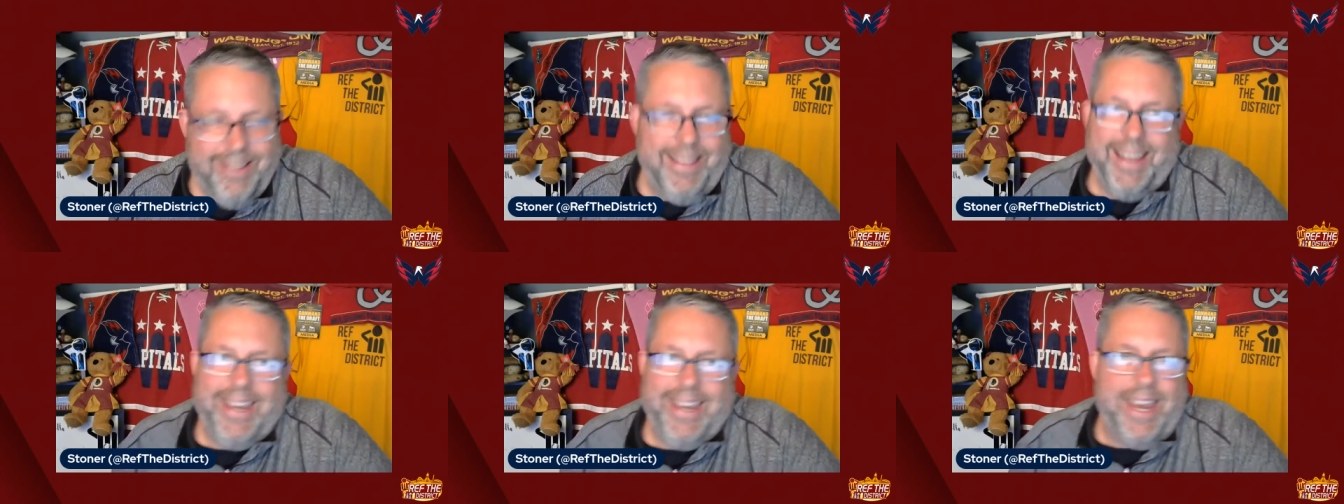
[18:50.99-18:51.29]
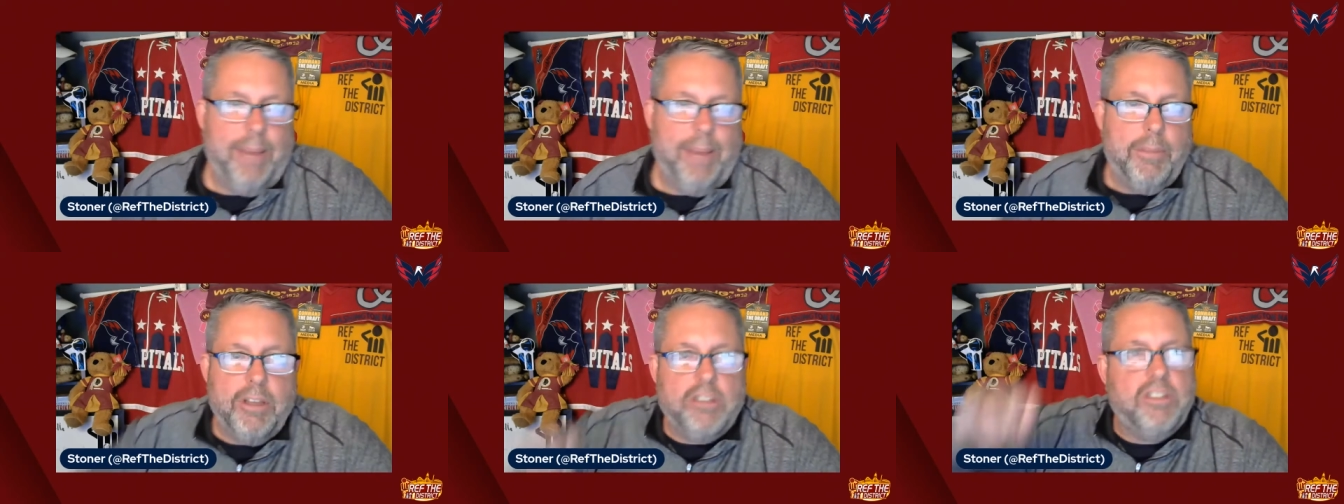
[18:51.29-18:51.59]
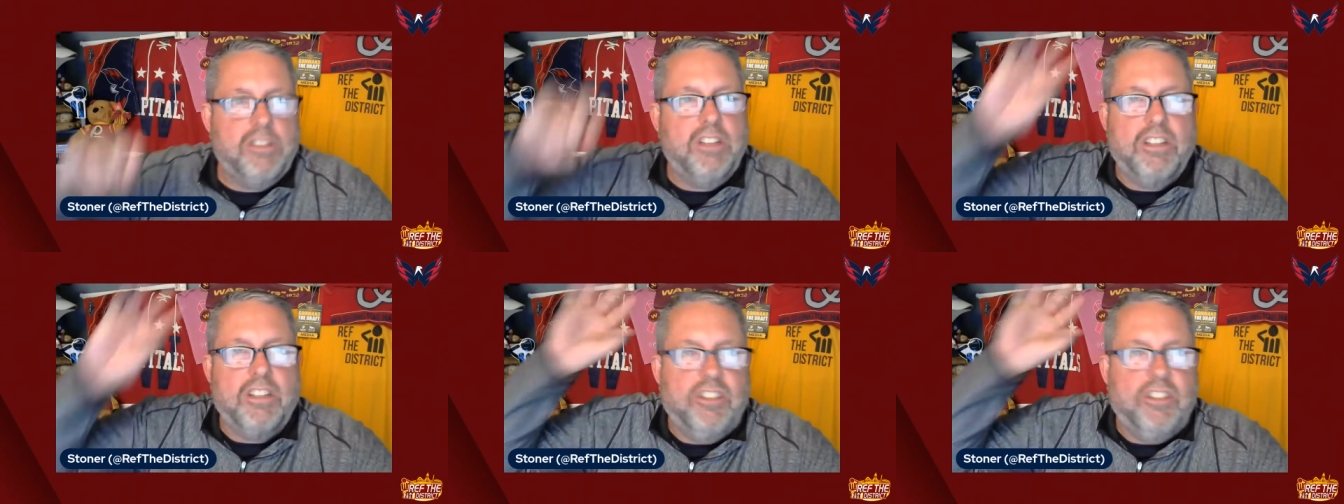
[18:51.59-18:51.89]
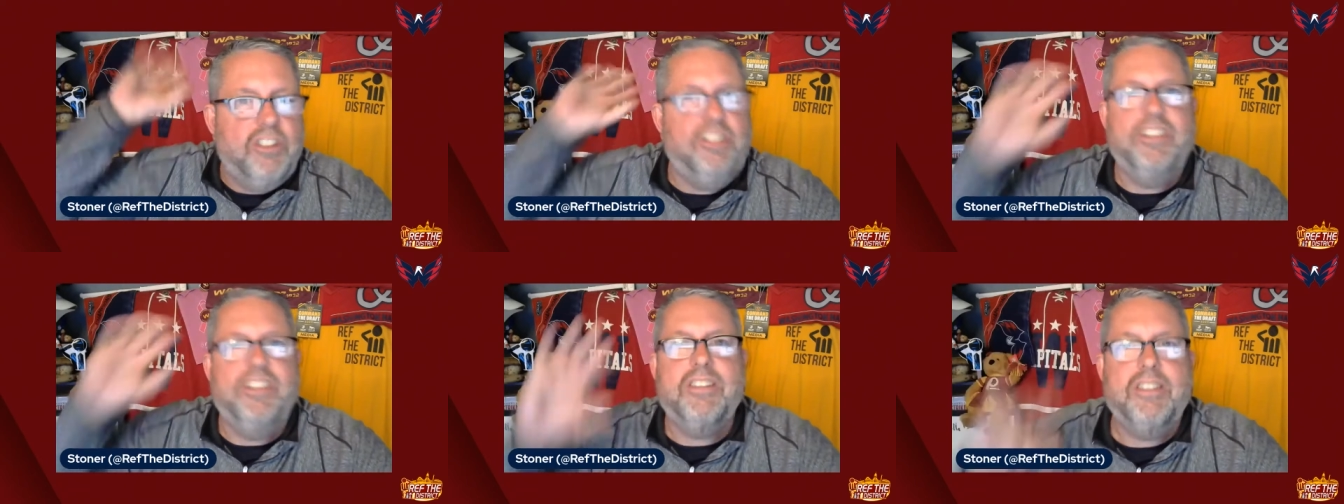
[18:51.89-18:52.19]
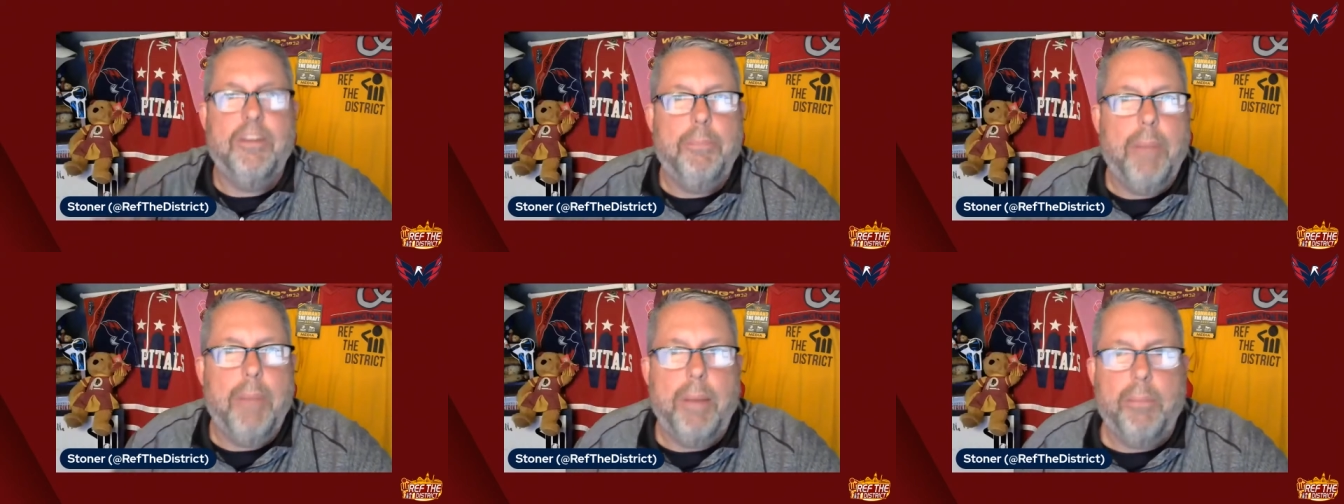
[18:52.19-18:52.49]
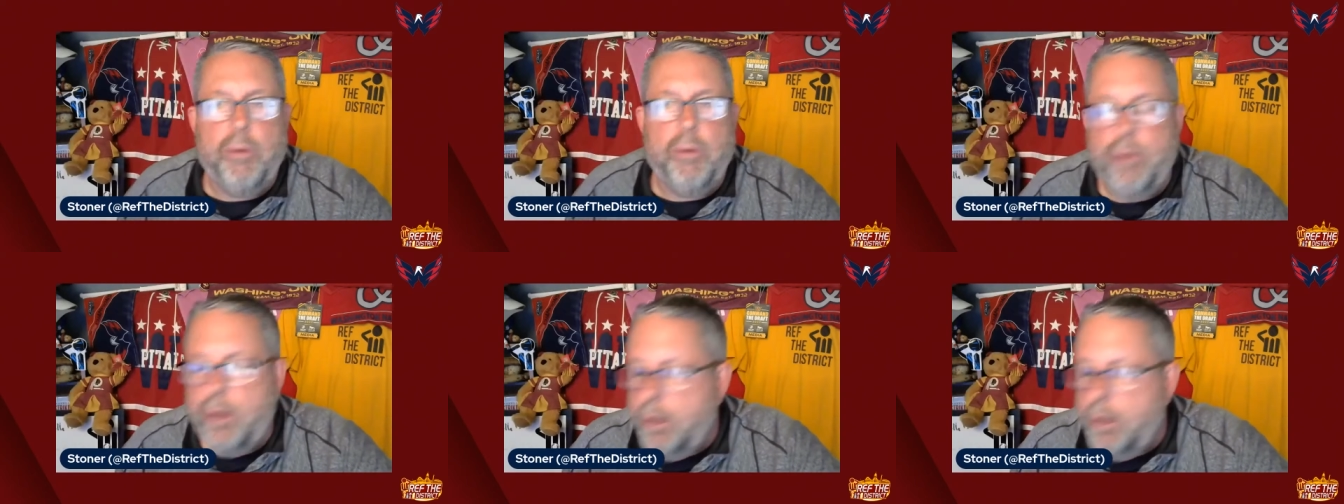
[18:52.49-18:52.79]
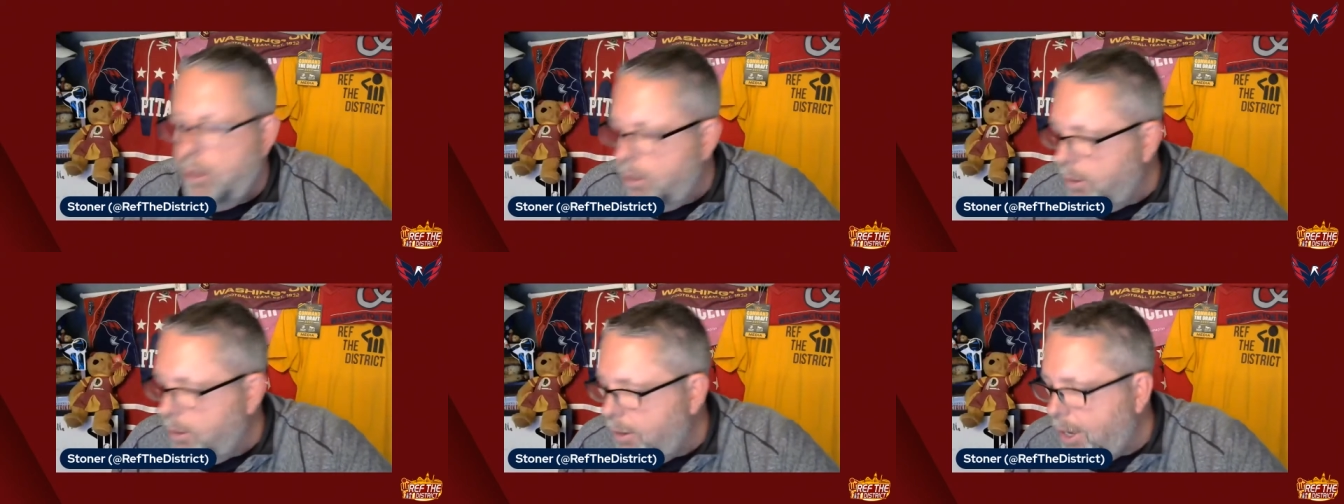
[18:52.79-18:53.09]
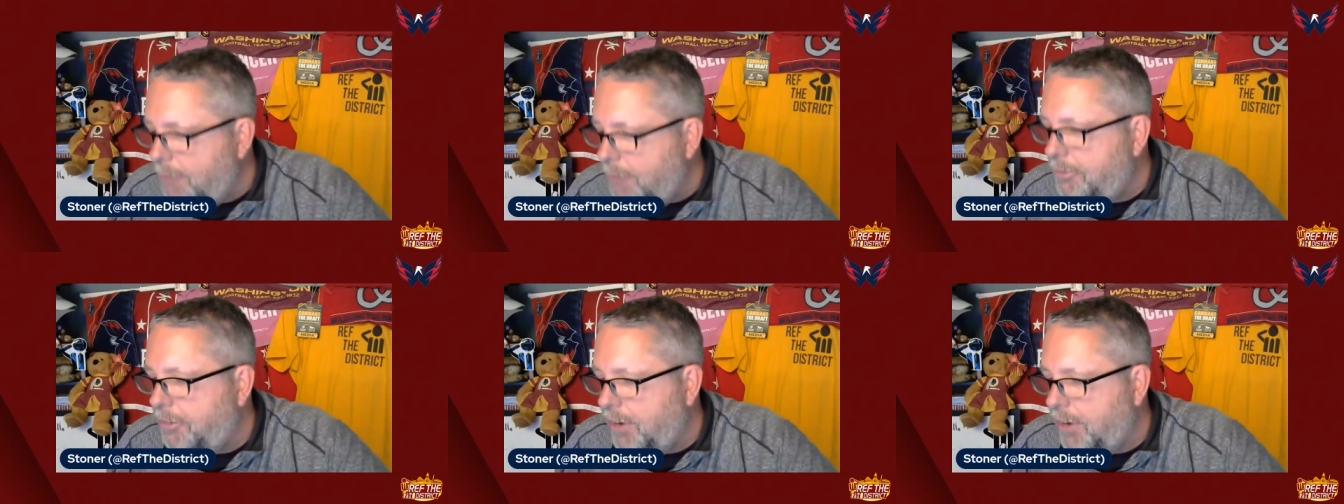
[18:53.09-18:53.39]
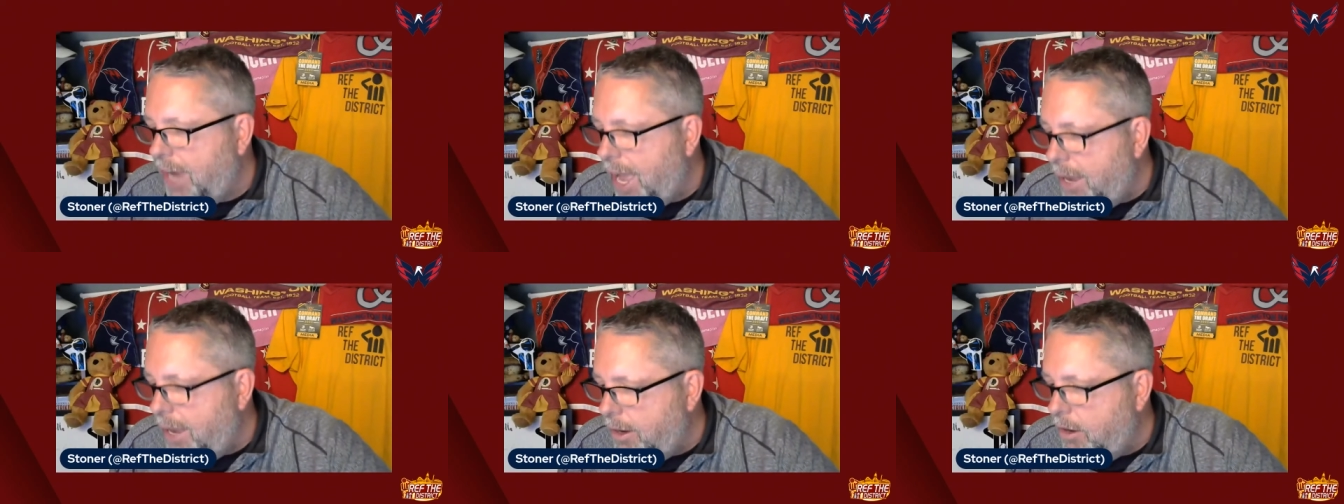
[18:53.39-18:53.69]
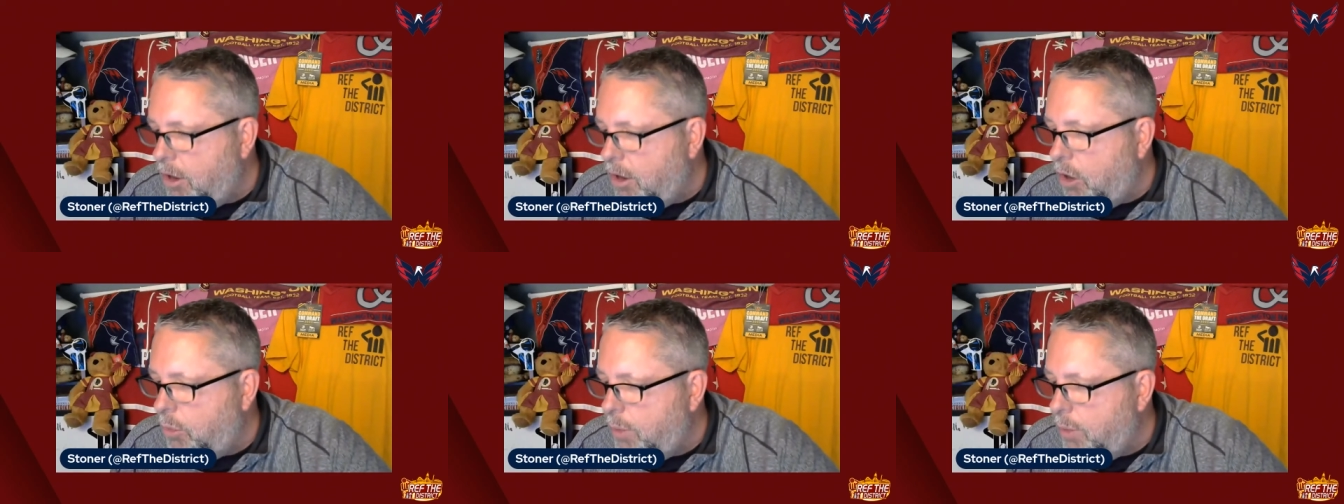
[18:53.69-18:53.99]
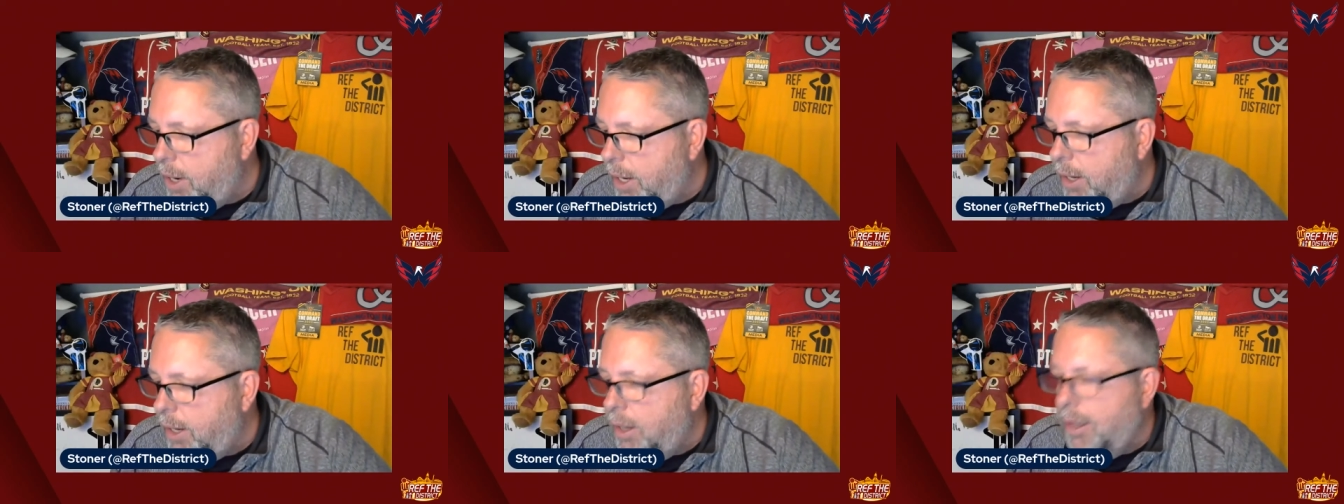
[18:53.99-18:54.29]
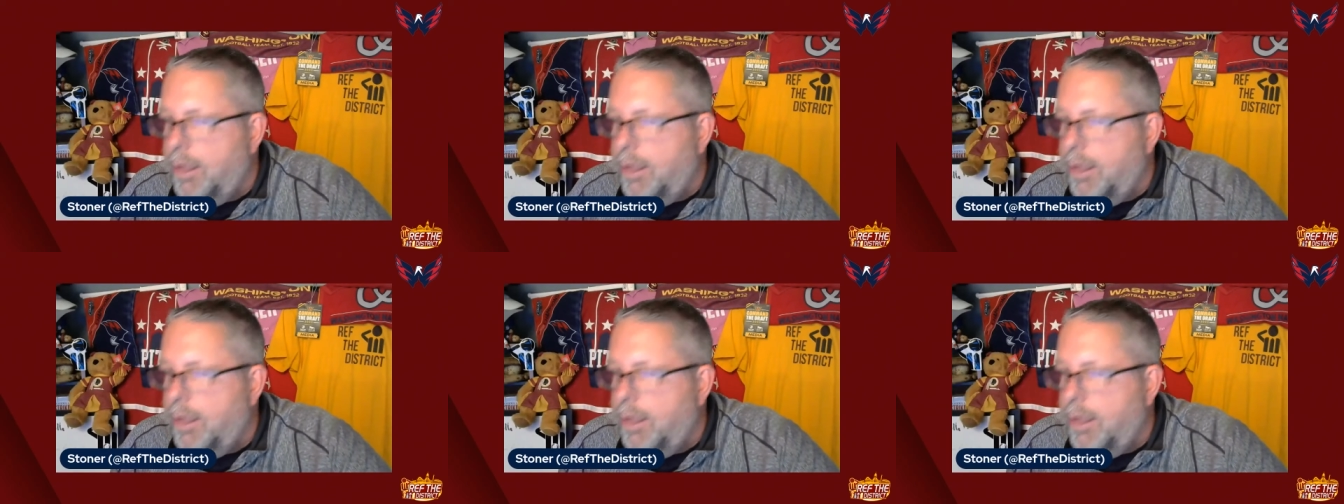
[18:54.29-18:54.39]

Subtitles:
That game is such a distant memory. I've forgotten it already.